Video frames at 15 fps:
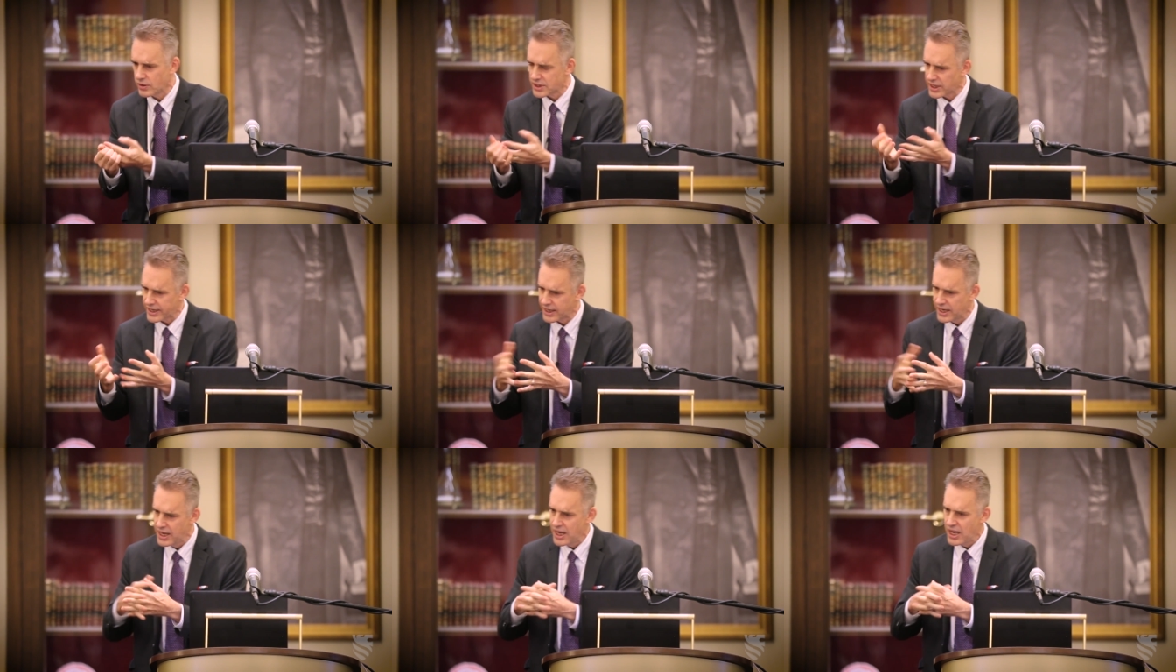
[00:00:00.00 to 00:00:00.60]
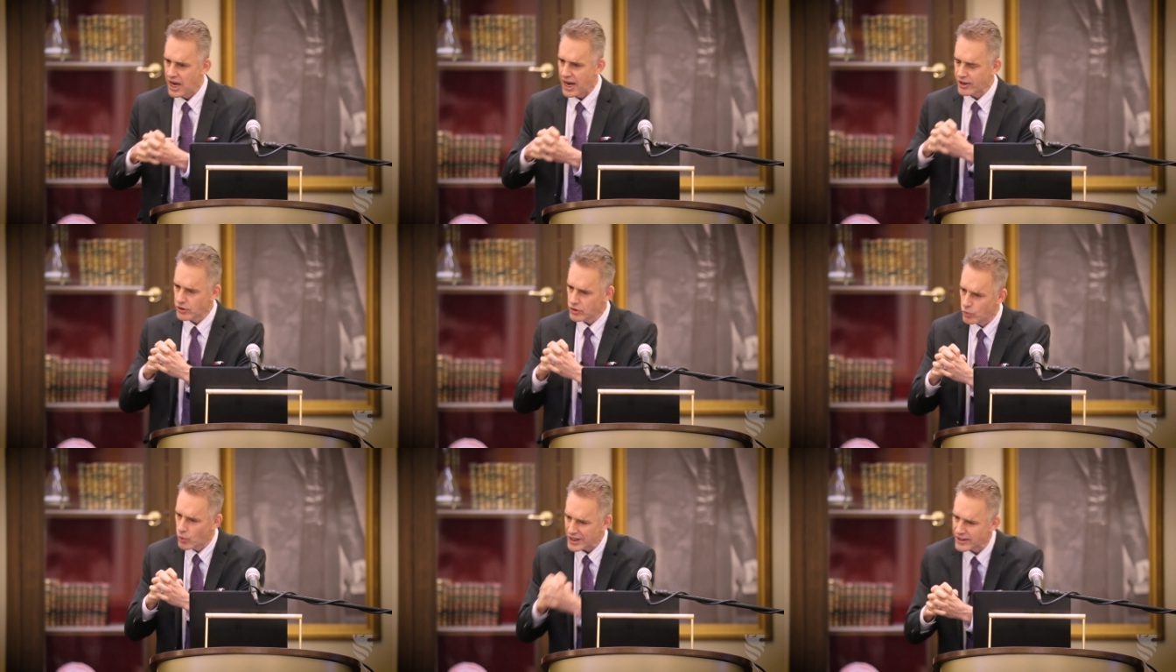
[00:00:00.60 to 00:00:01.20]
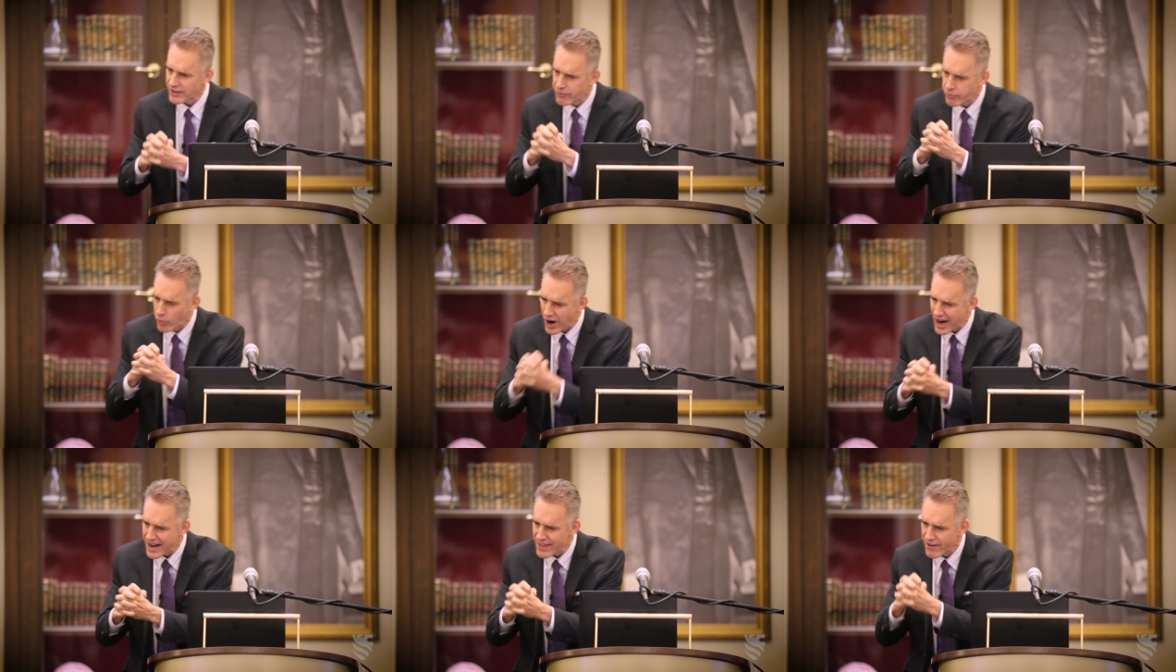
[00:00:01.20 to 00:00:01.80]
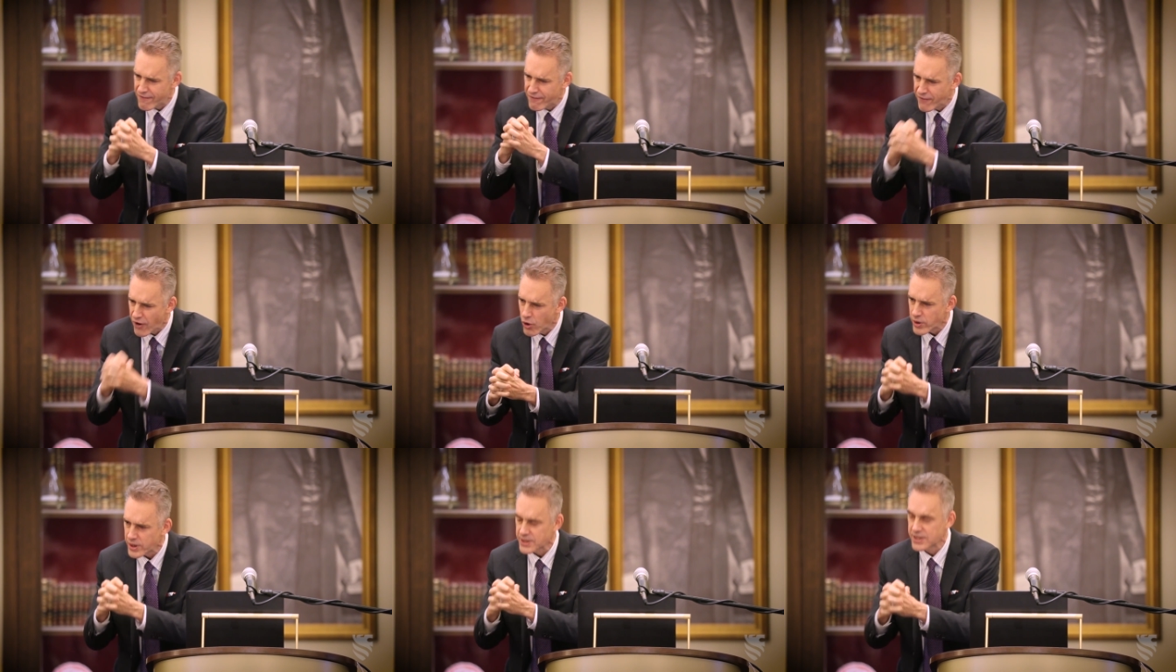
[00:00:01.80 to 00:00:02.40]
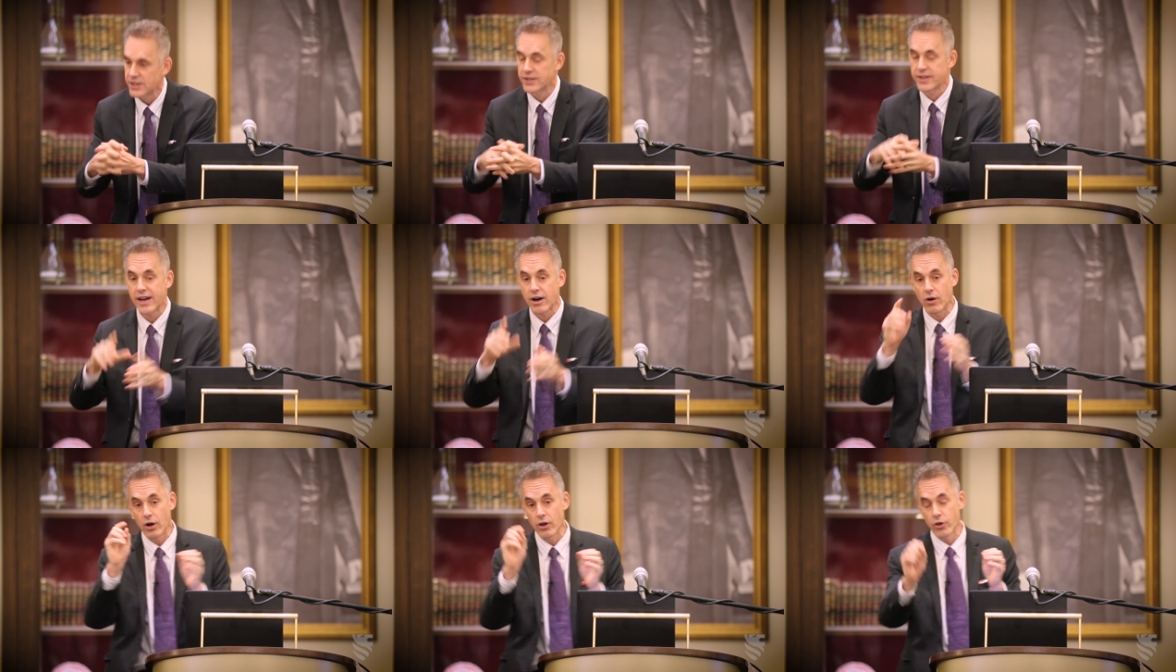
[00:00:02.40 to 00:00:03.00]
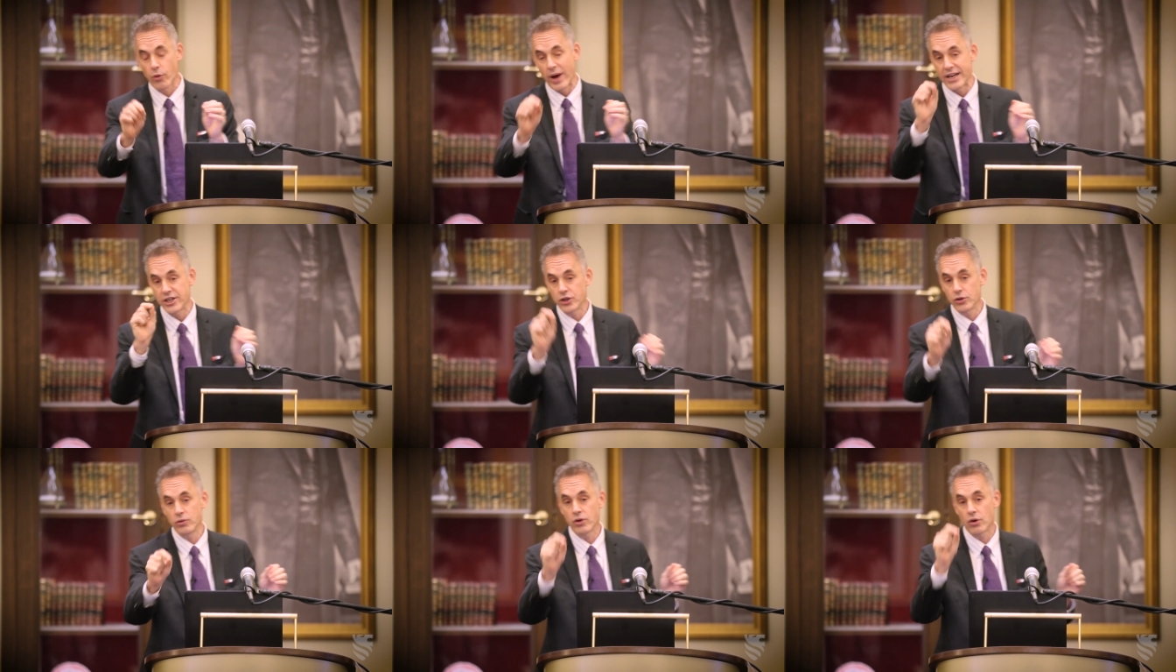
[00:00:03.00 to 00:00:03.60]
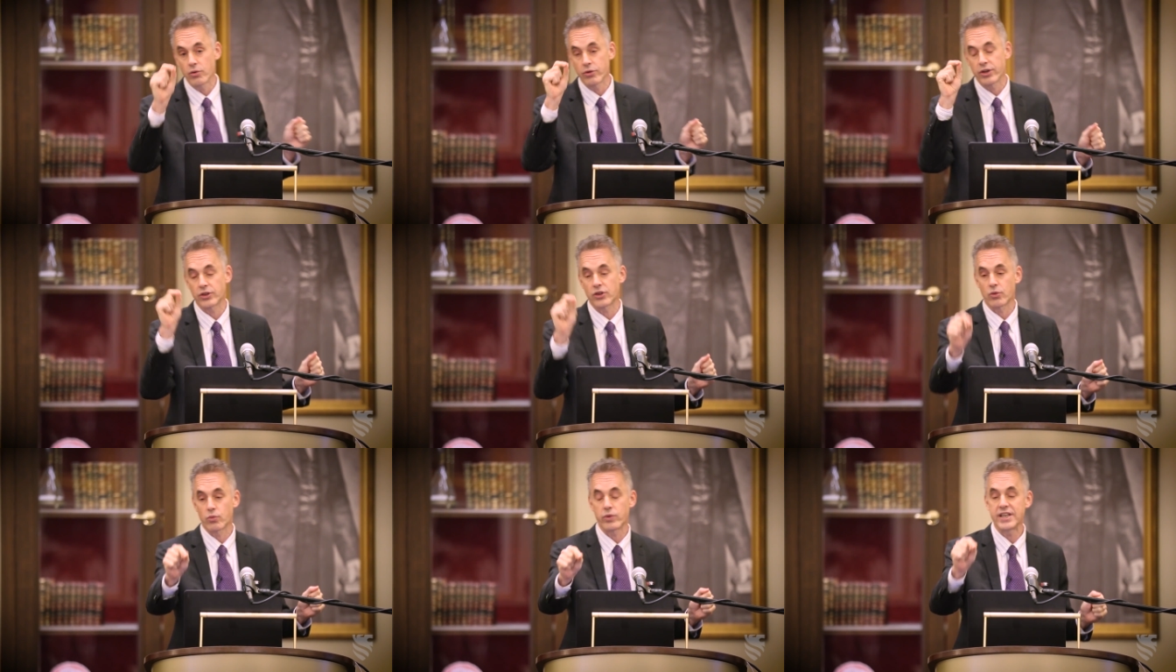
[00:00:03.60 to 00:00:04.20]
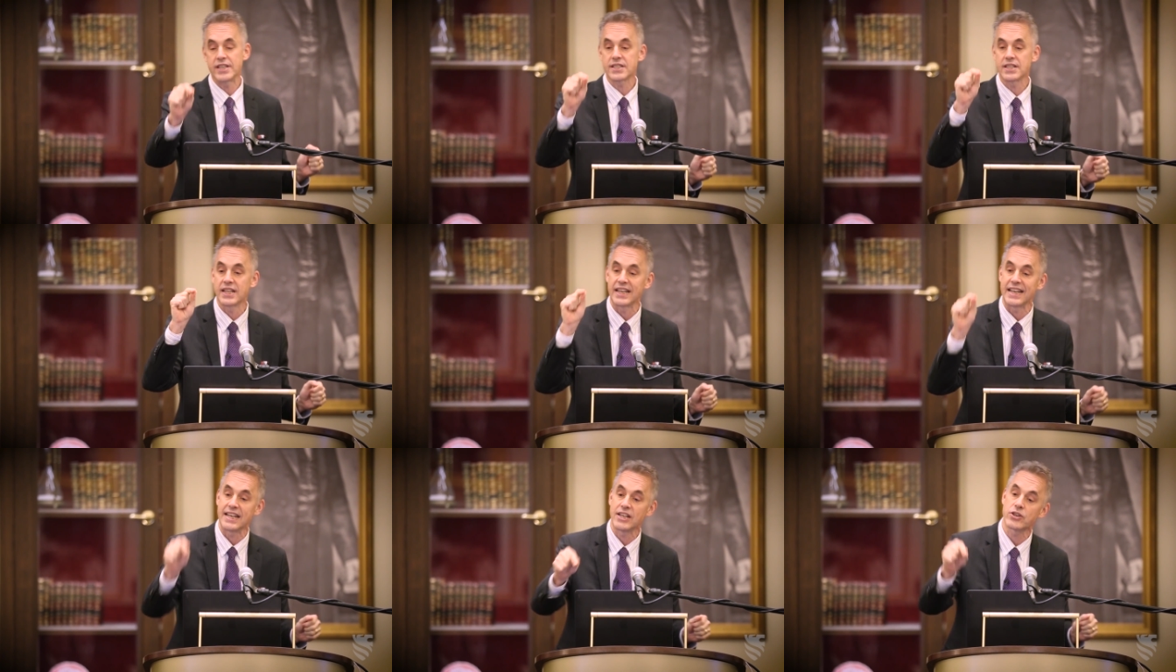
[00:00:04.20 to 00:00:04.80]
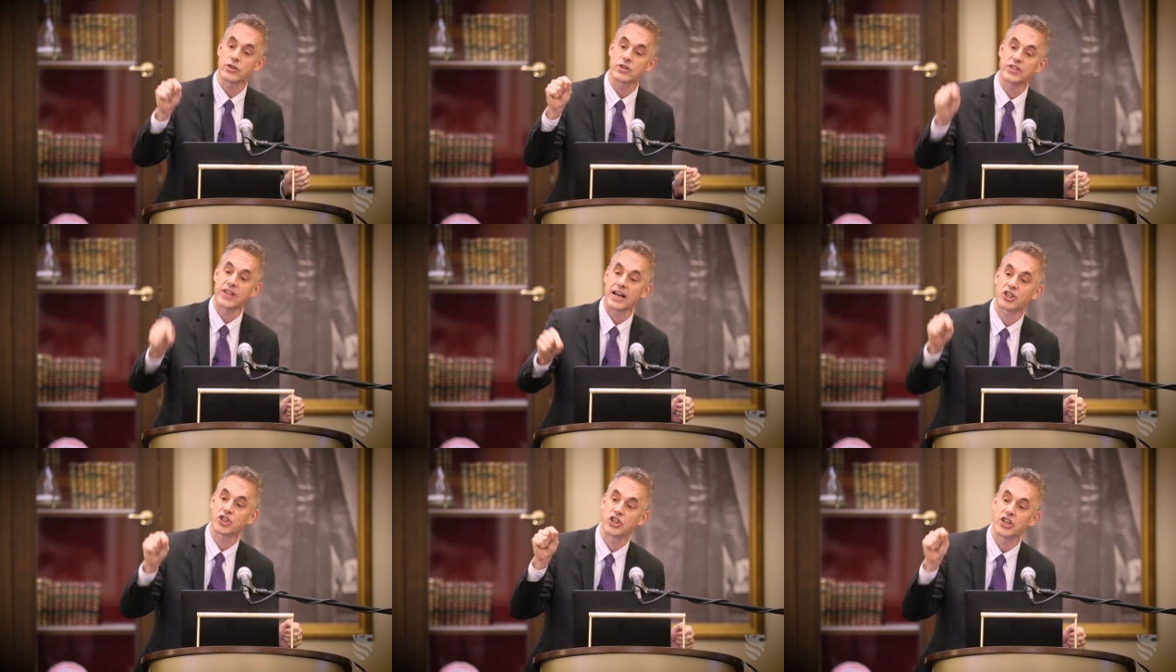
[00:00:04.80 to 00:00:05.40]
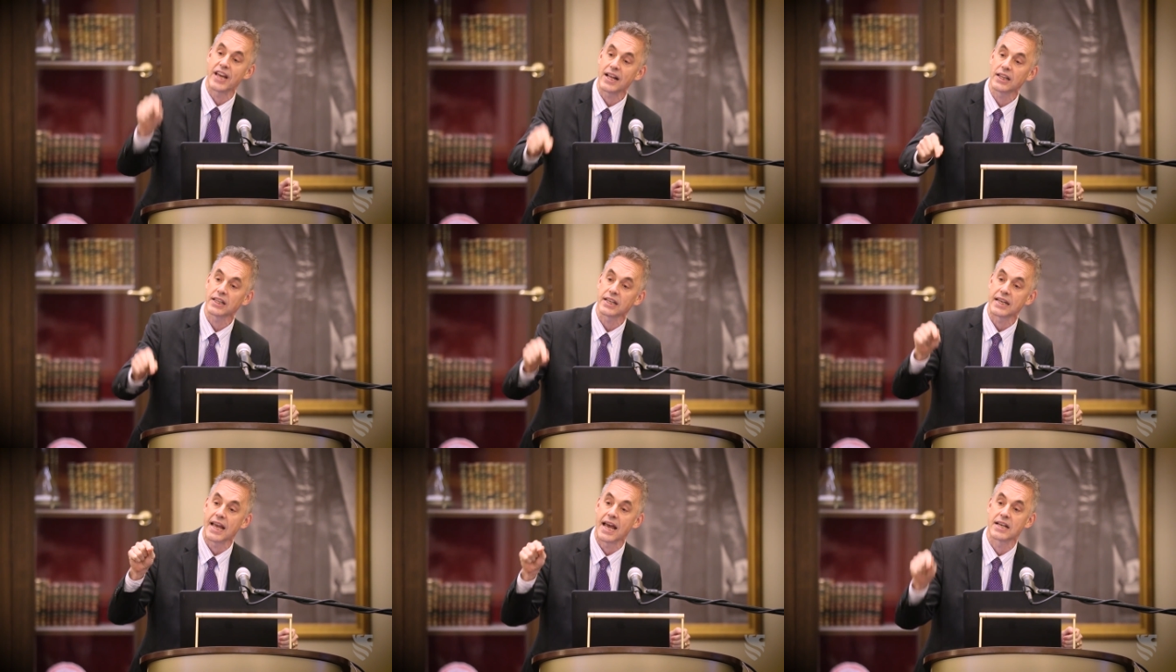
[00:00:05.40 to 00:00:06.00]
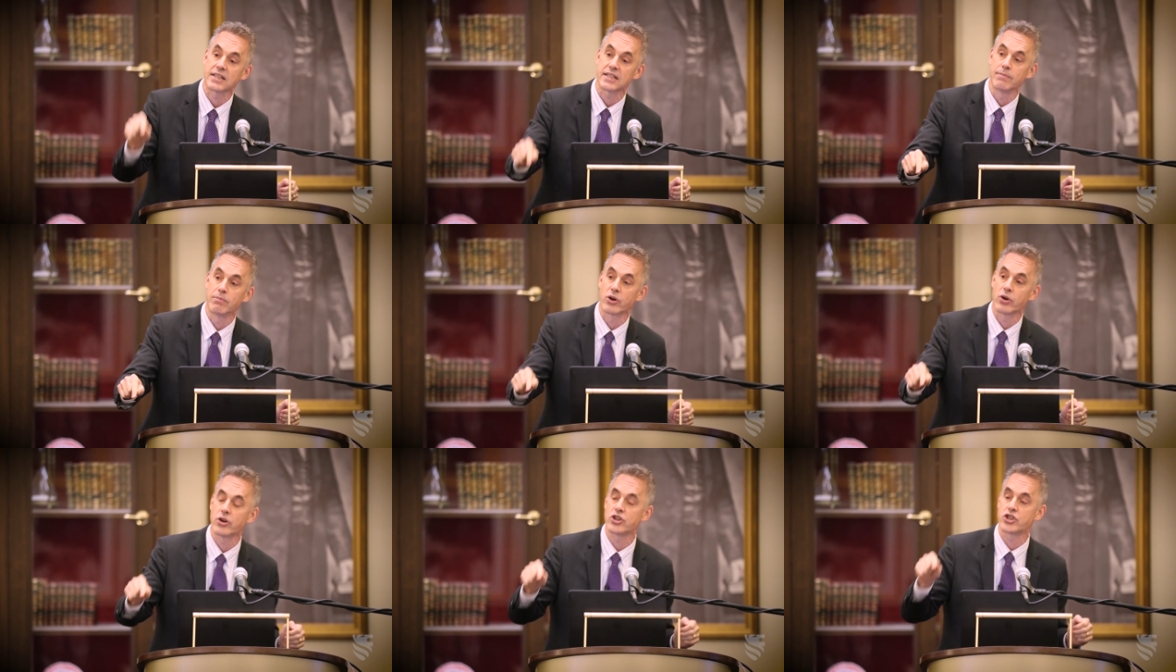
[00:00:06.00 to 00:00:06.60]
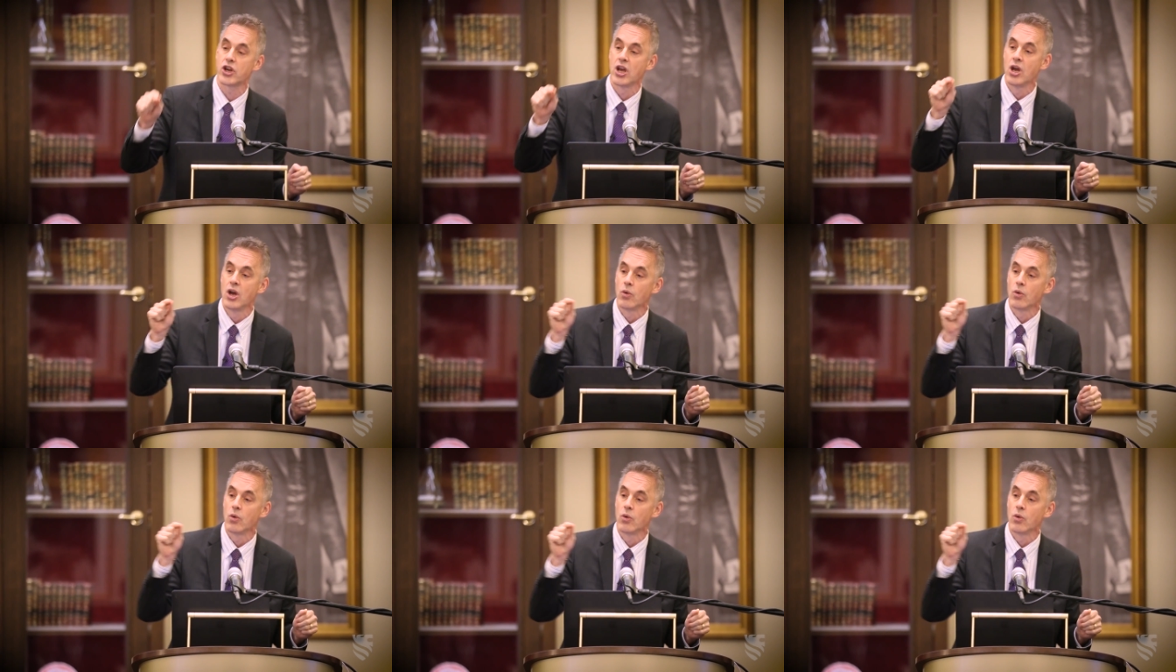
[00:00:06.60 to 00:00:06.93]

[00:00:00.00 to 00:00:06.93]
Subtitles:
It's like, I don't know why the focus is there, although I do know that the reason that intersectionality has emerged